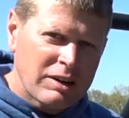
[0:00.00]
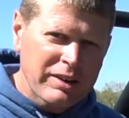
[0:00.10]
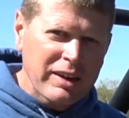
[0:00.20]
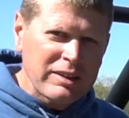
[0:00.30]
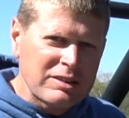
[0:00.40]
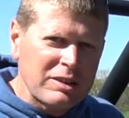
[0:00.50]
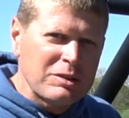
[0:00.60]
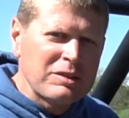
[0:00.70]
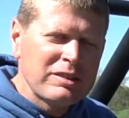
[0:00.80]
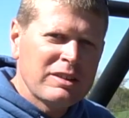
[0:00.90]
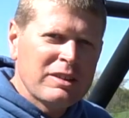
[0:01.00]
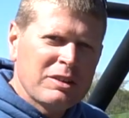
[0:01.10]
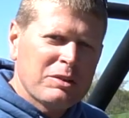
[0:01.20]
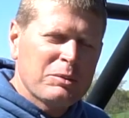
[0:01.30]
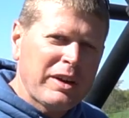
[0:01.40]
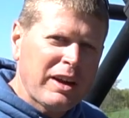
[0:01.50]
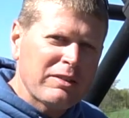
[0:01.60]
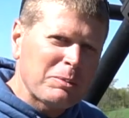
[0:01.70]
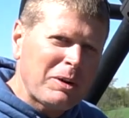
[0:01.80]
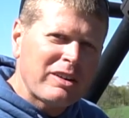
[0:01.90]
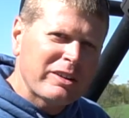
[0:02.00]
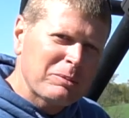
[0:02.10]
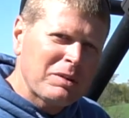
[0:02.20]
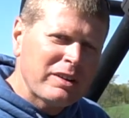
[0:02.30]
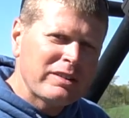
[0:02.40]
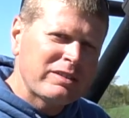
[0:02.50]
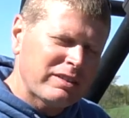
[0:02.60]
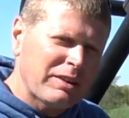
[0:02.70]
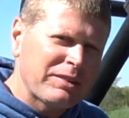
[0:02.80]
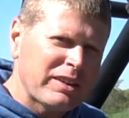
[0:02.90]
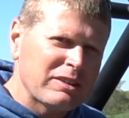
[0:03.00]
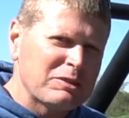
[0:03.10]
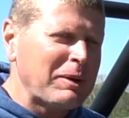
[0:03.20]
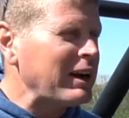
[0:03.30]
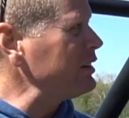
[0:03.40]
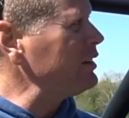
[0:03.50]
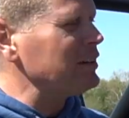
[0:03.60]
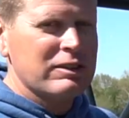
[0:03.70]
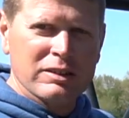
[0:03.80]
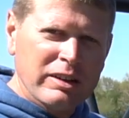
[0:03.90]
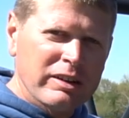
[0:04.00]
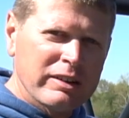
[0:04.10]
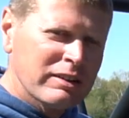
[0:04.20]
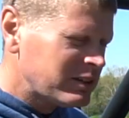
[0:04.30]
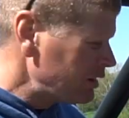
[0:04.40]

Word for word: okay so we have the bar in place everything's mounted in secure